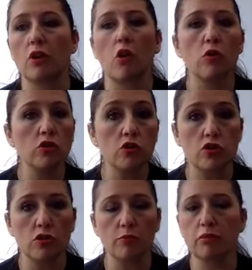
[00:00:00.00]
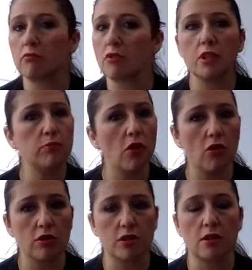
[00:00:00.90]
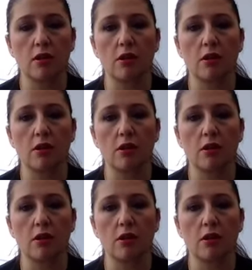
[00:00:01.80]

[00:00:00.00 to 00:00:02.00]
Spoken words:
Go on YouTube, read blogs.